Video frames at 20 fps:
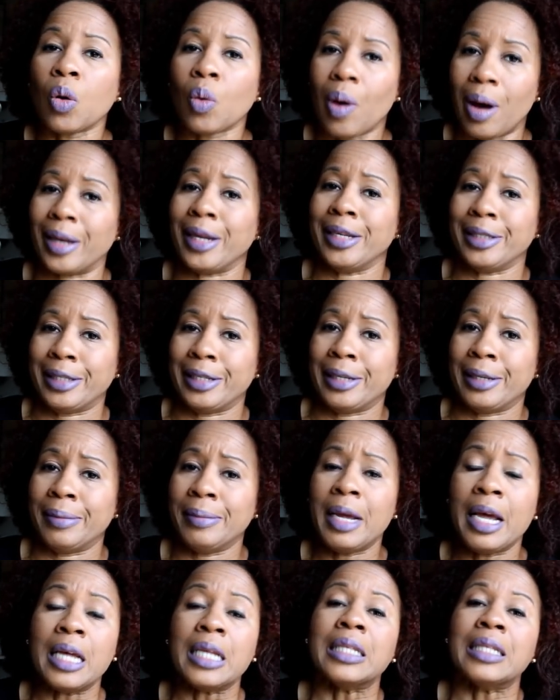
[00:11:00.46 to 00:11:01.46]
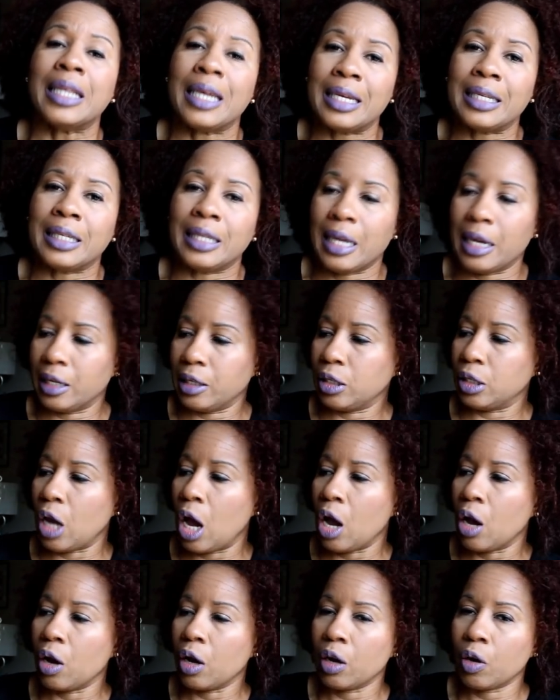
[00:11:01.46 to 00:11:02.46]
quality. This is
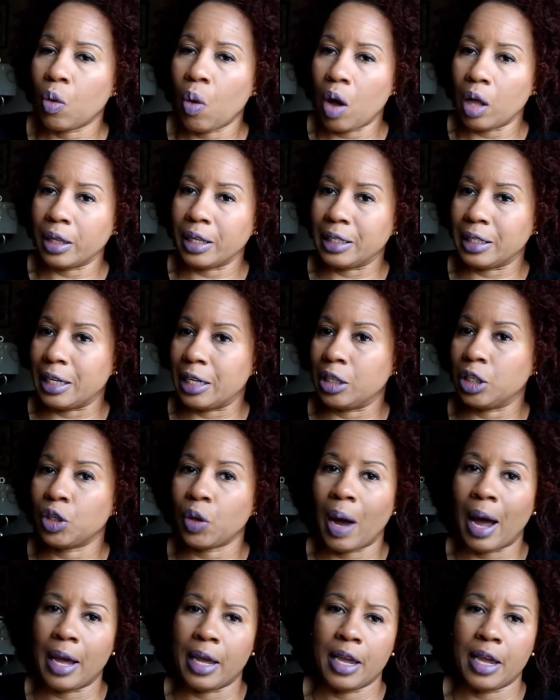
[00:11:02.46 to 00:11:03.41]
quality. So I